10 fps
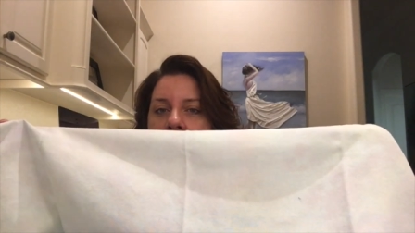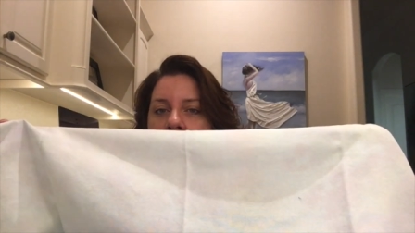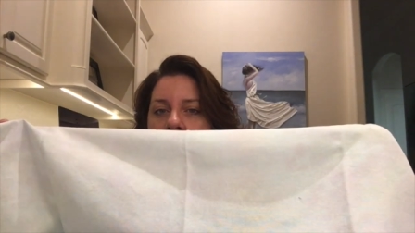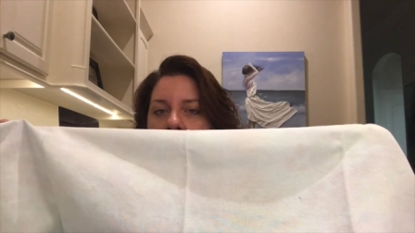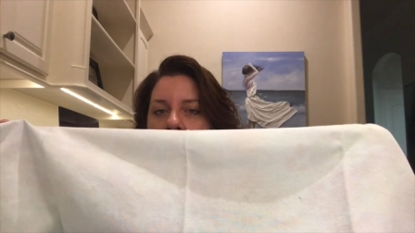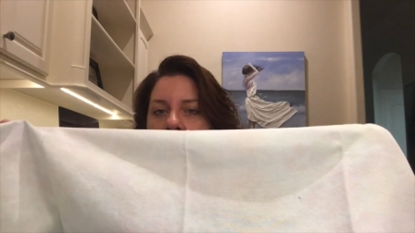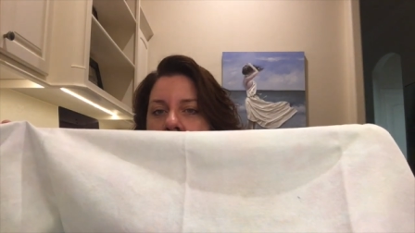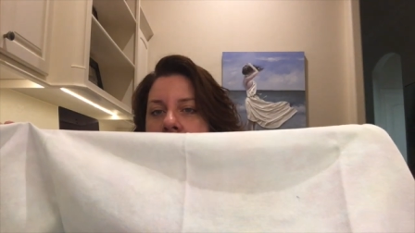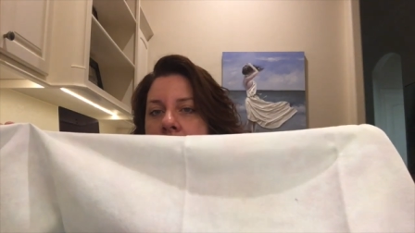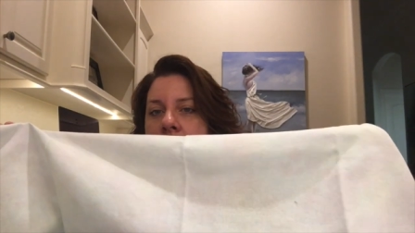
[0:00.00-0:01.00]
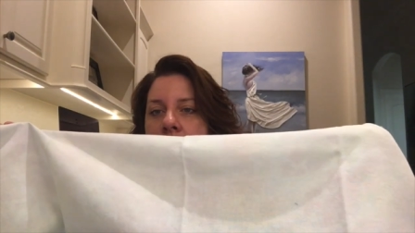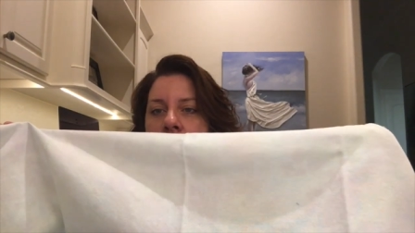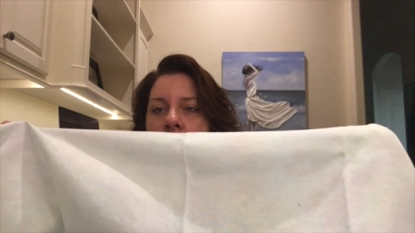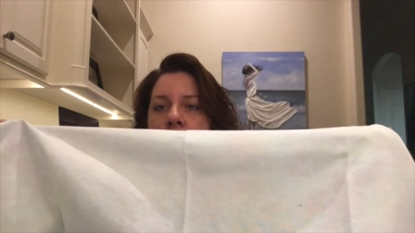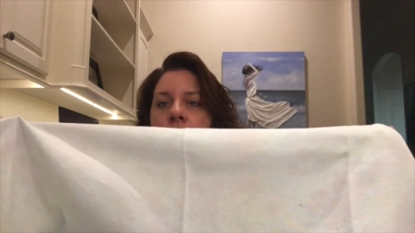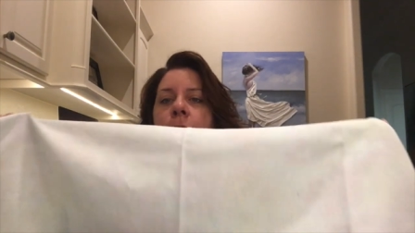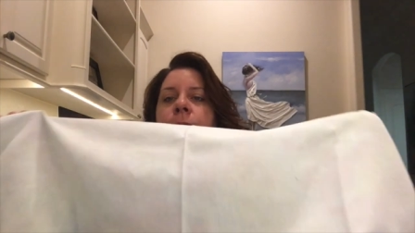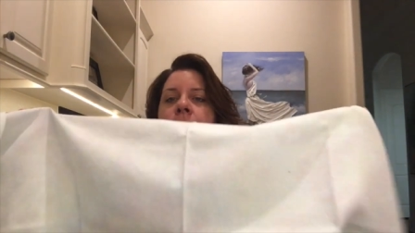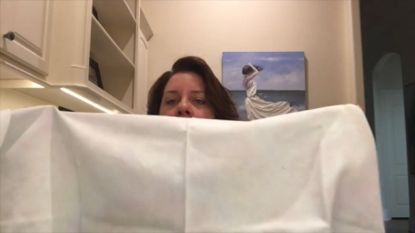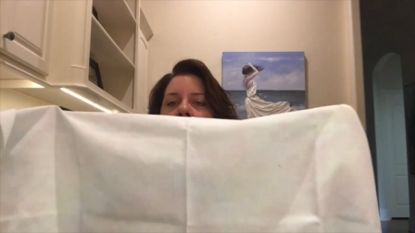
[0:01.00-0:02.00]
in it, a little bit of
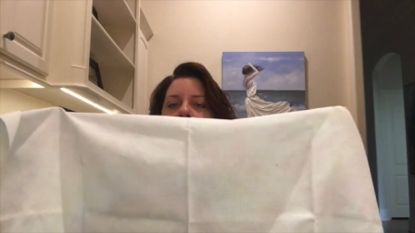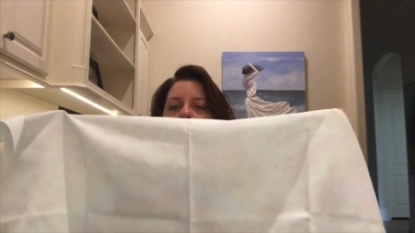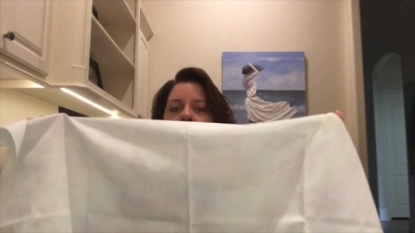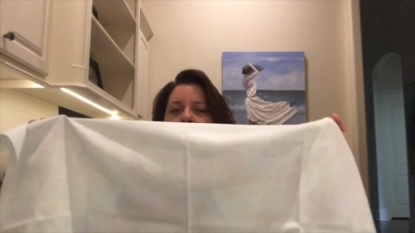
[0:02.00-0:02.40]
purpley.